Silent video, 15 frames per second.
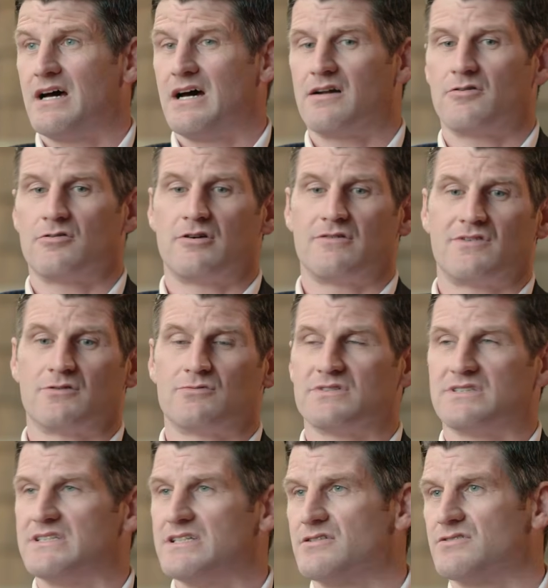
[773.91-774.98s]
I don't know if there
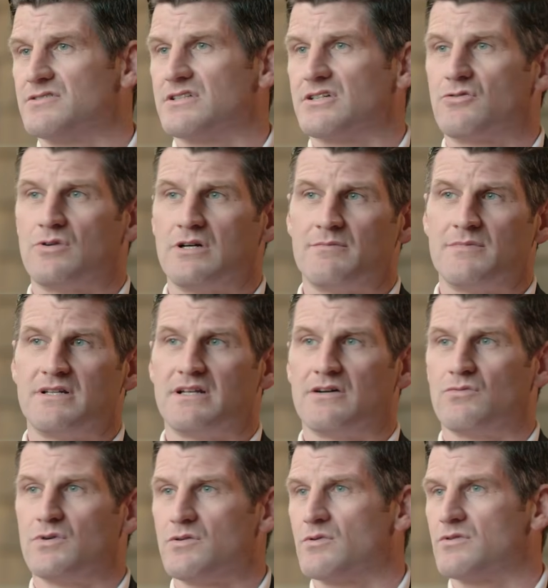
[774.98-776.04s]
was deals and equipment
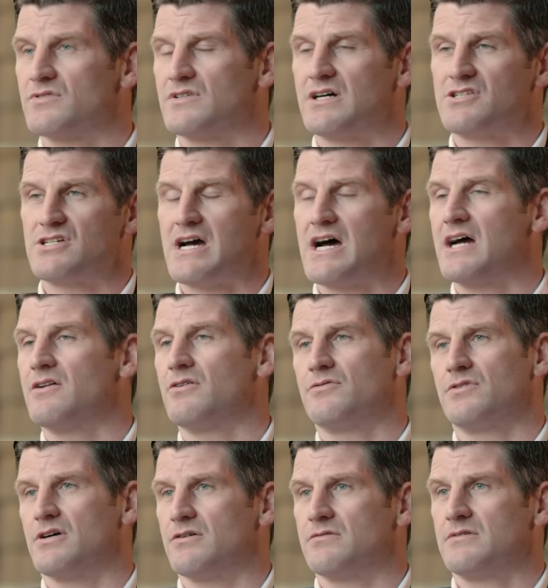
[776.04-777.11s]
that we won't touch. I
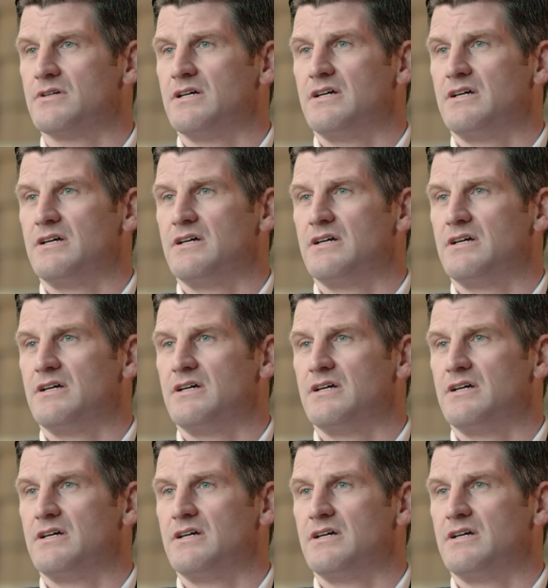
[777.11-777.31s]
don't know.